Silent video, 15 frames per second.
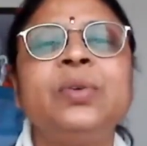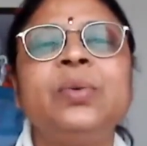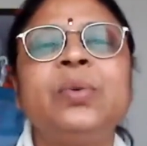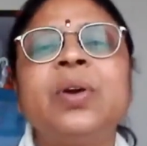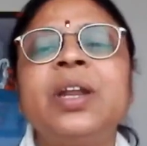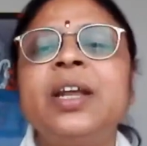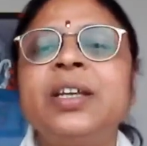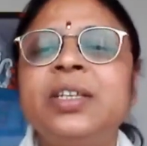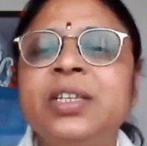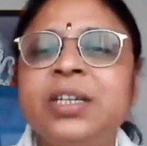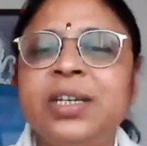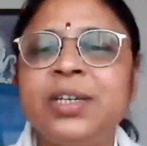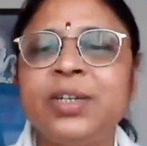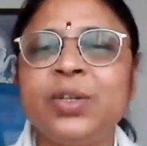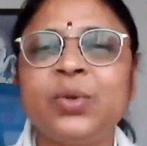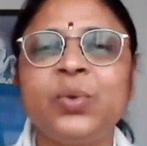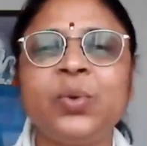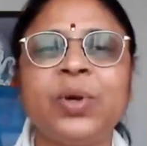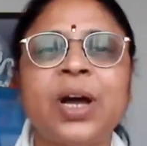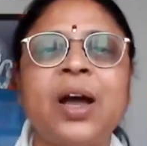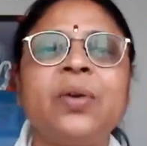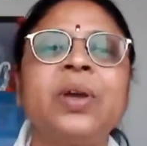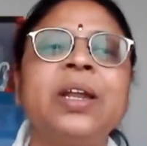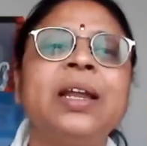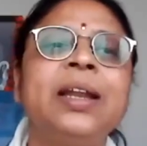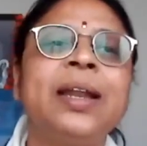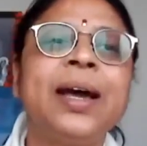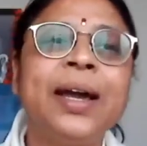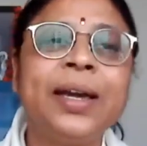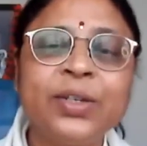How can I cheat you? How can I
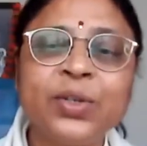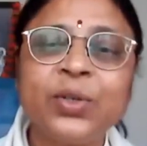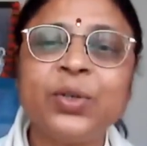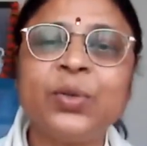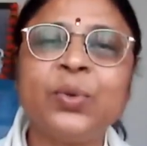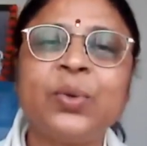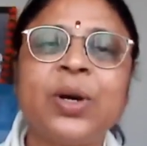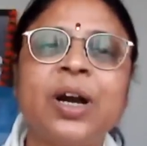lie to you?